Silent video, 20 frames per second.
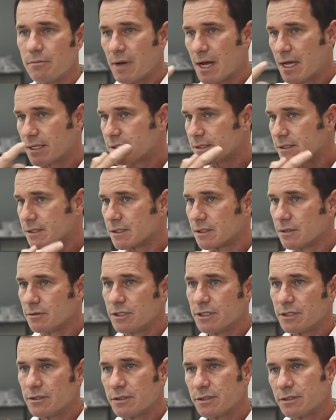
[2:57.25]
mask
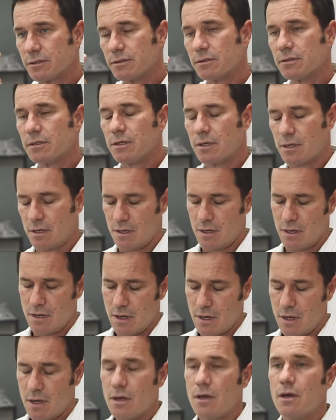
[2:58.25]
solutions,
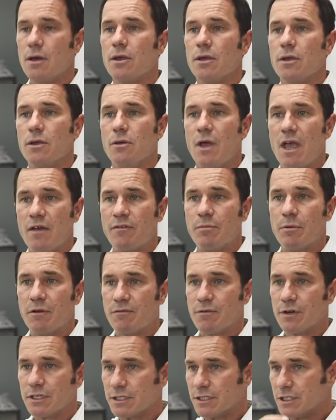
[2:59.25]
you have to be
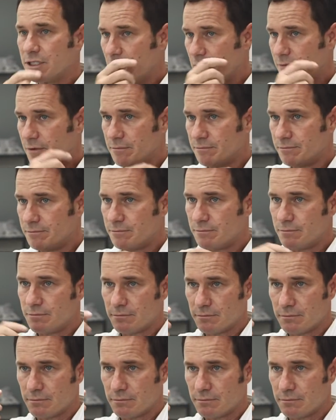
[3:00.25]
freshly shaven.